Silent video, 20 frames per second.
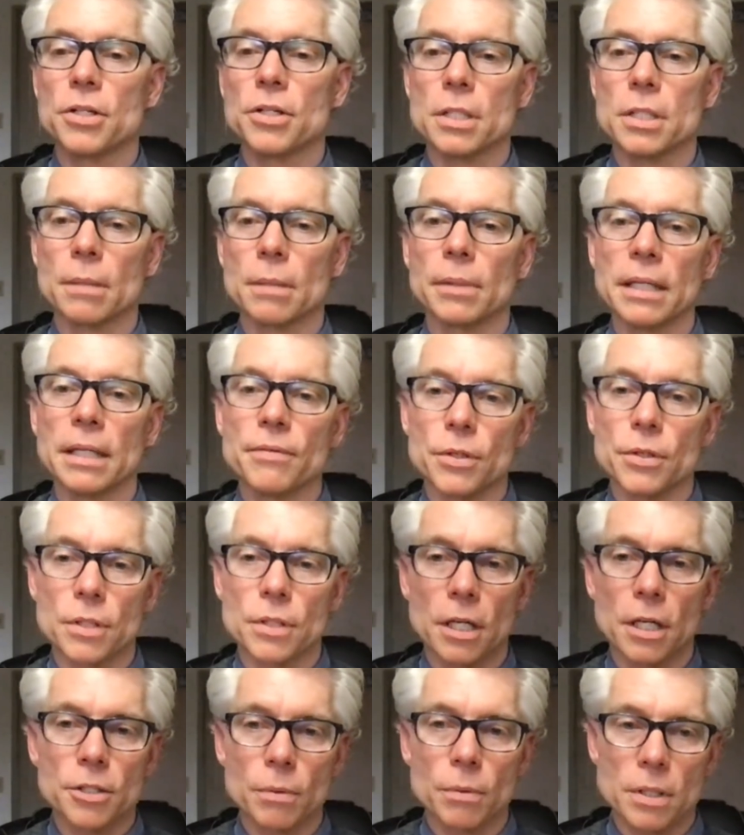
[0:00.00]
I believe there's
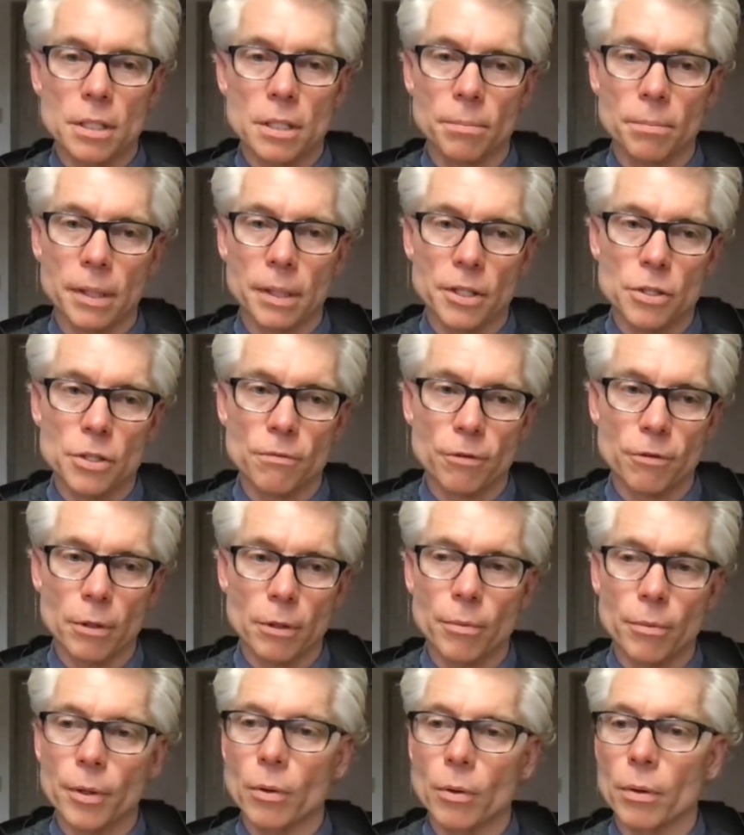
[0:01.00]
also a stipulation for a
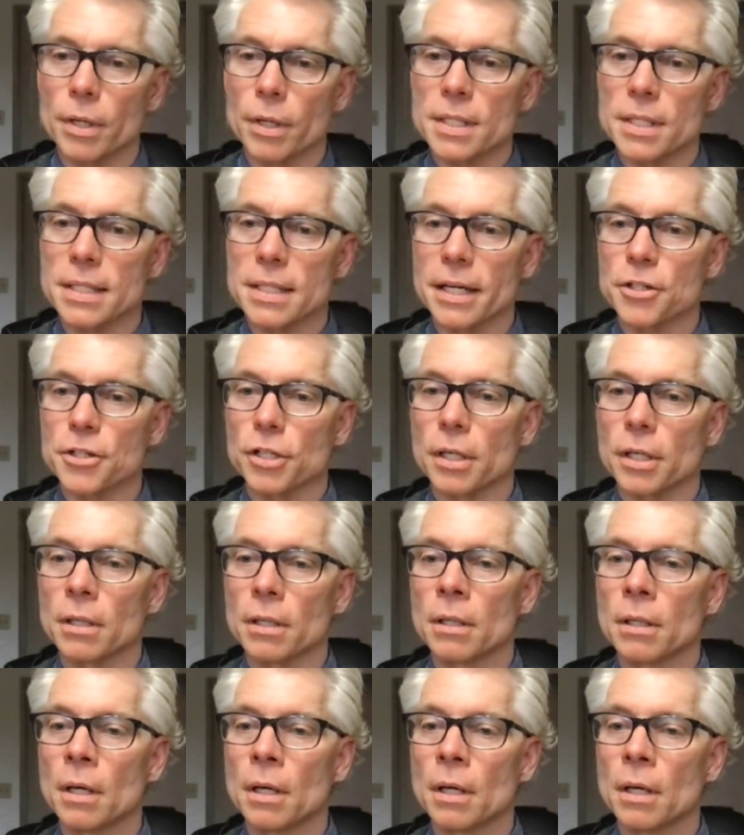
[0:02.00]
recorded session.